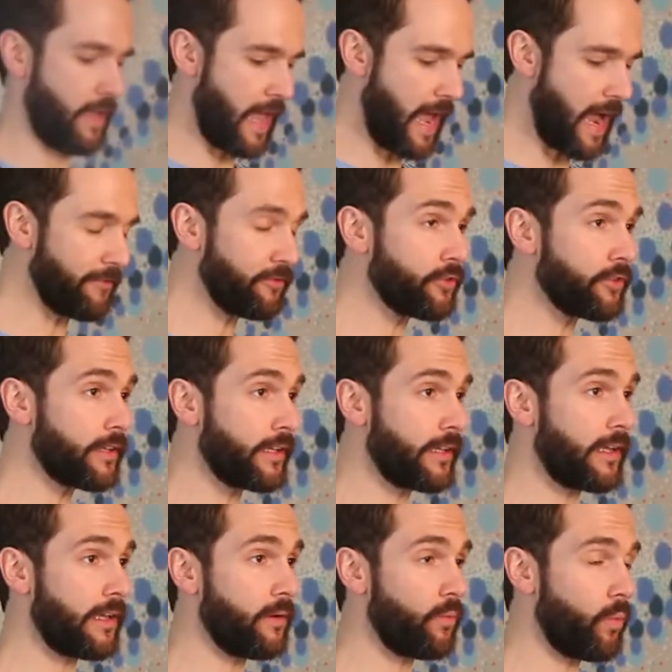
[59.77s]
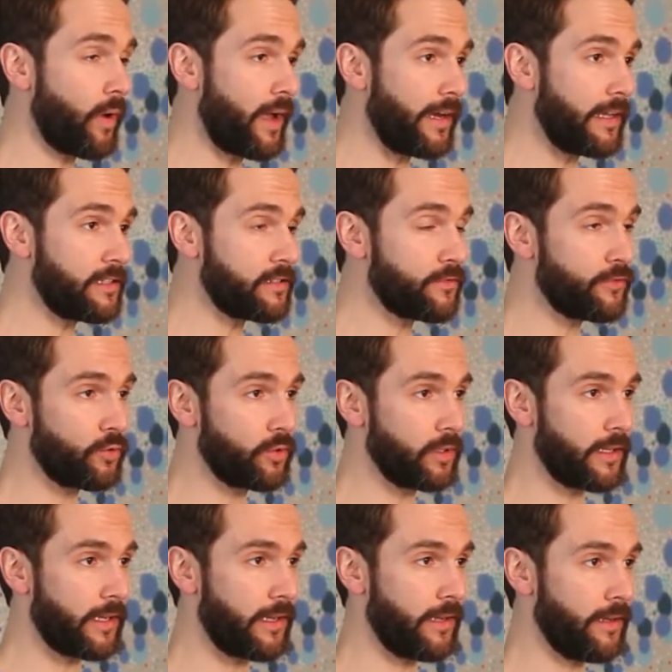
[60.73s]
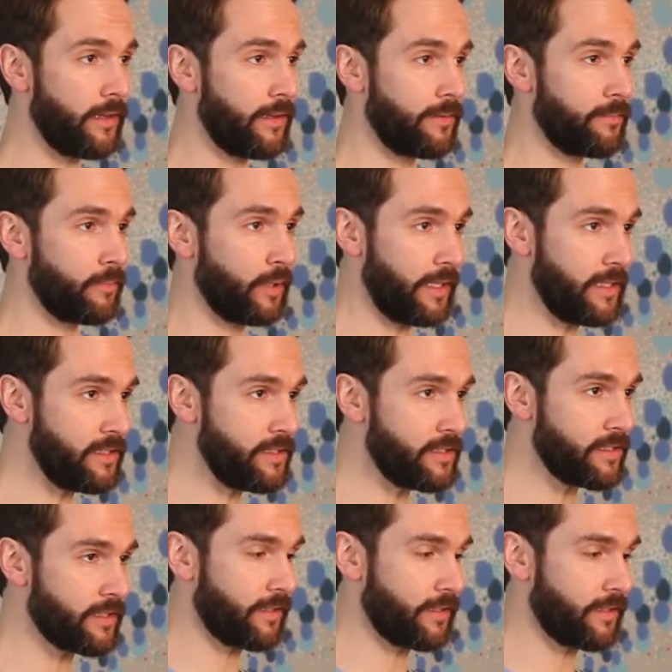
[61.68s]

After the wet is fully blitzed,